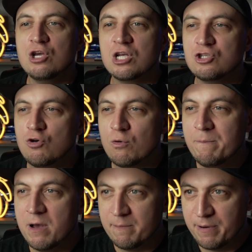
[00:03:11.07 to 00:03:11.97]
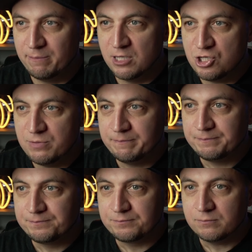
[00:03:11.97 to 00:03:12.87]
I just go to publish,
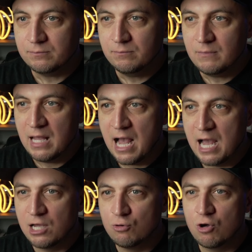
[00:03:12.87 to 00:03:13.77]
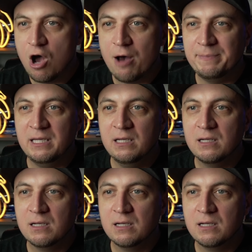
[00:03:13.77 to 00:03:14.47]
I go to copy,